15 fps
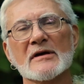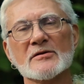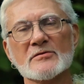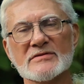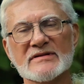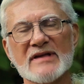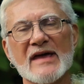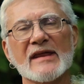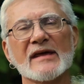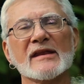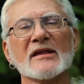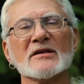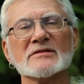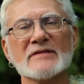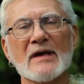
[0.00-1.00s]
understanding
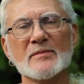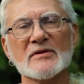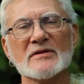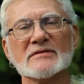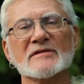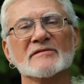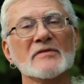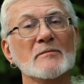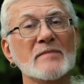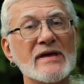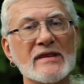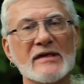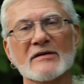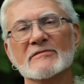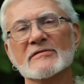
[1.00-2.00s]
and acceptance of the
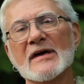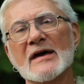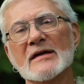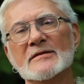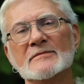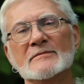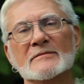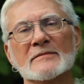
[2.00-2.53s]
meaning of that.